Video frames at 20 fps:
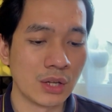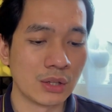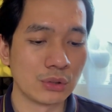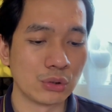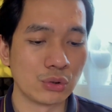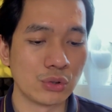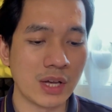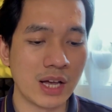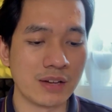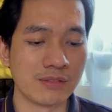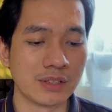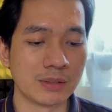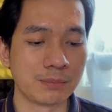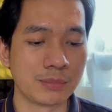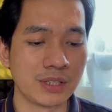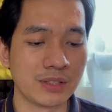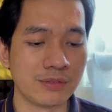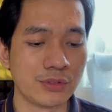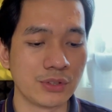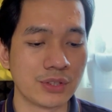Do you have a
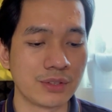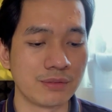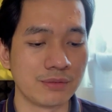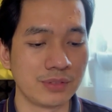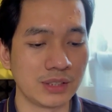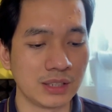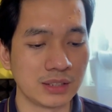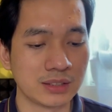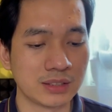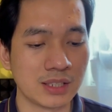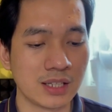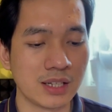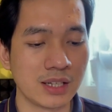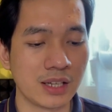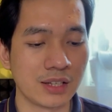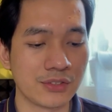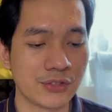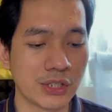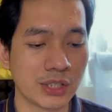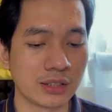previous visa,
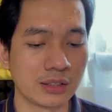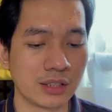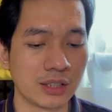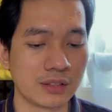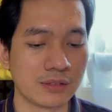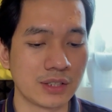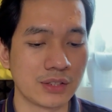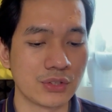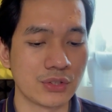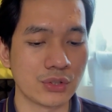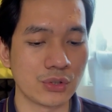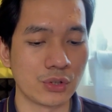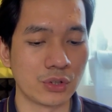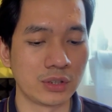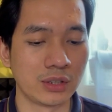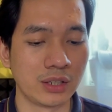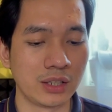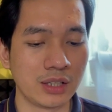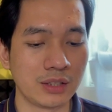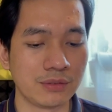entry clearance, or
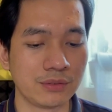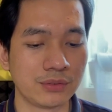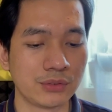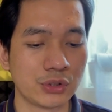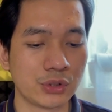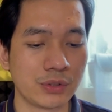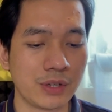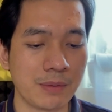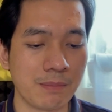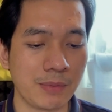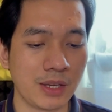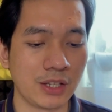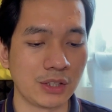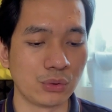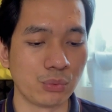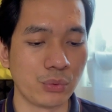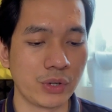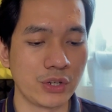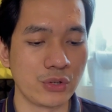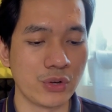leave to
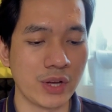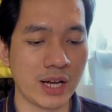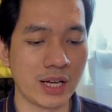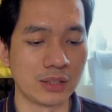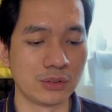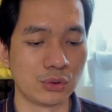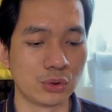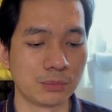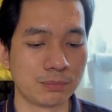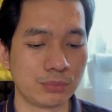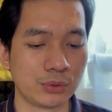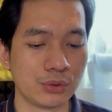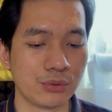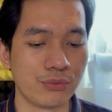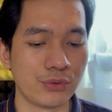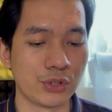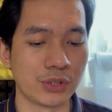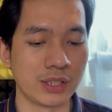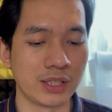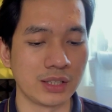remain where you had to
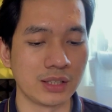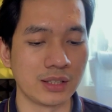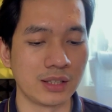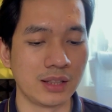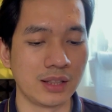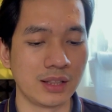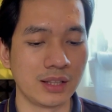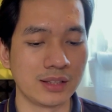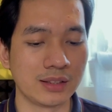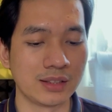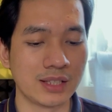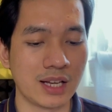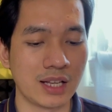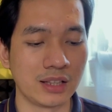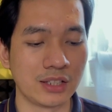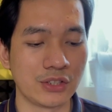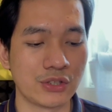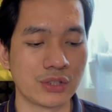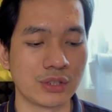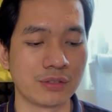prove your
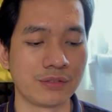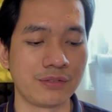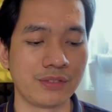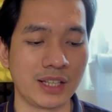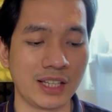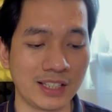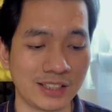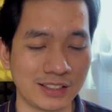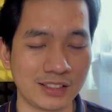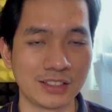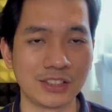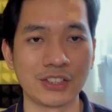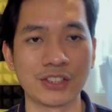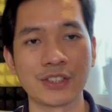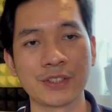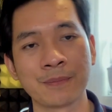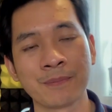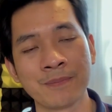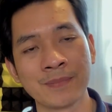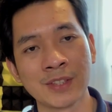knowledge of
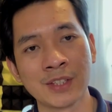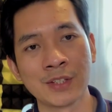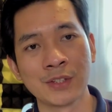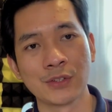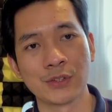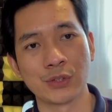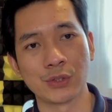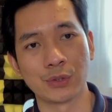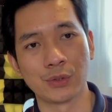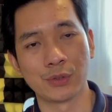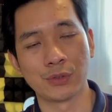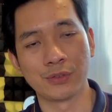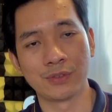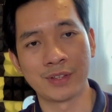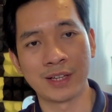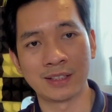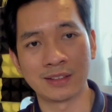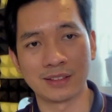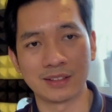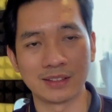English? So
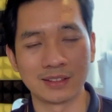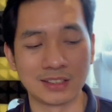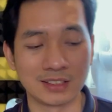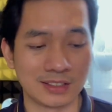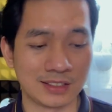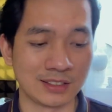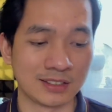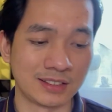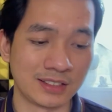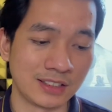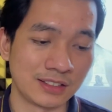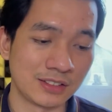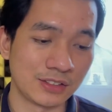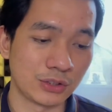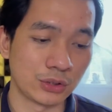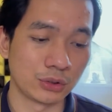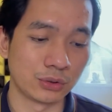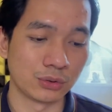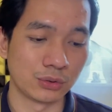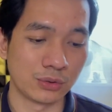this is it.
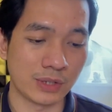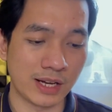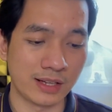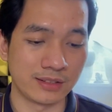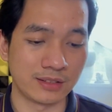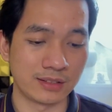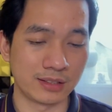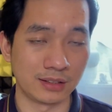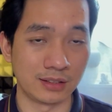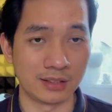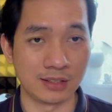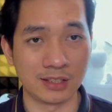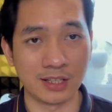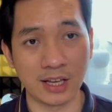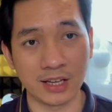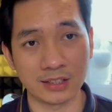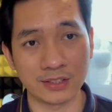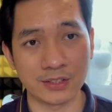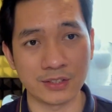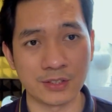So I said
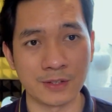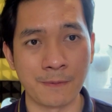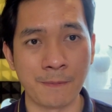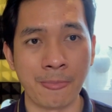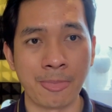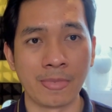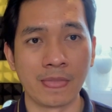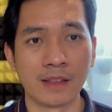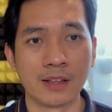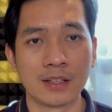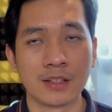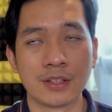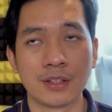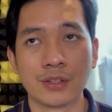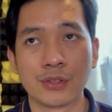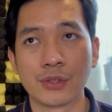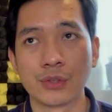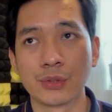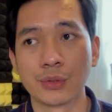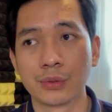yes.
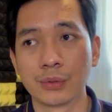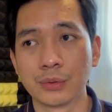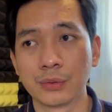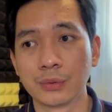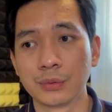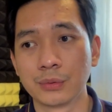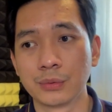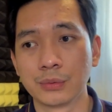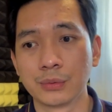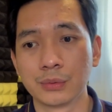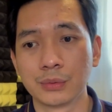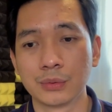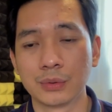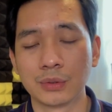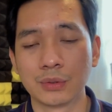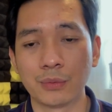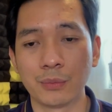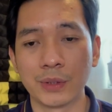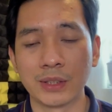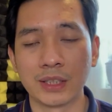
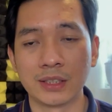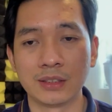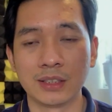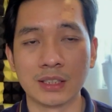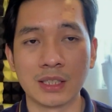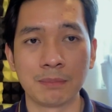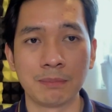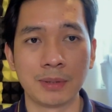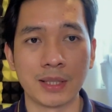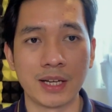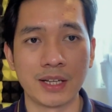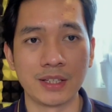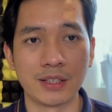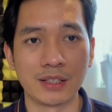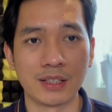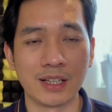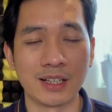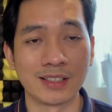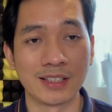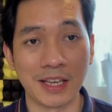So when I did
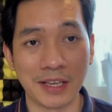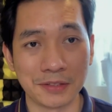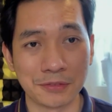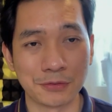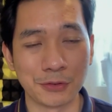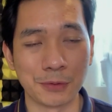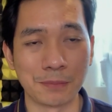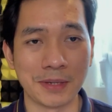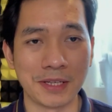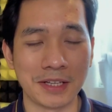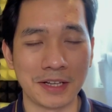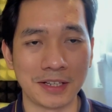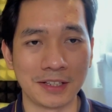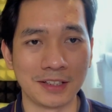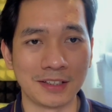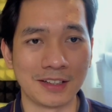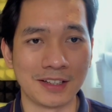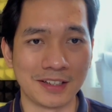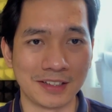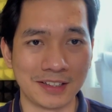apply again for my
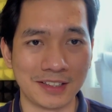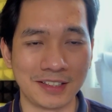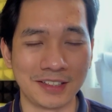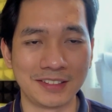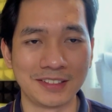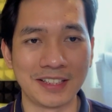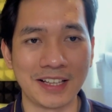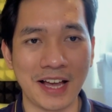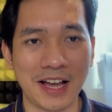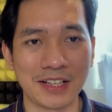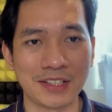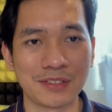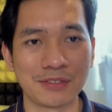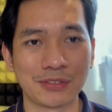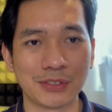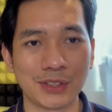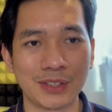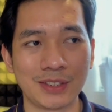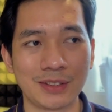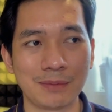ILR, they asked
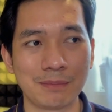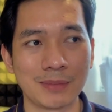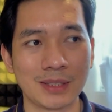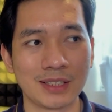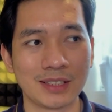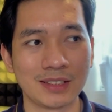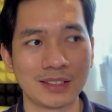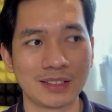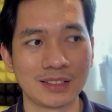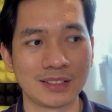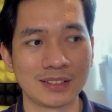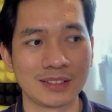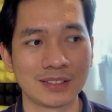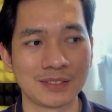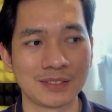for my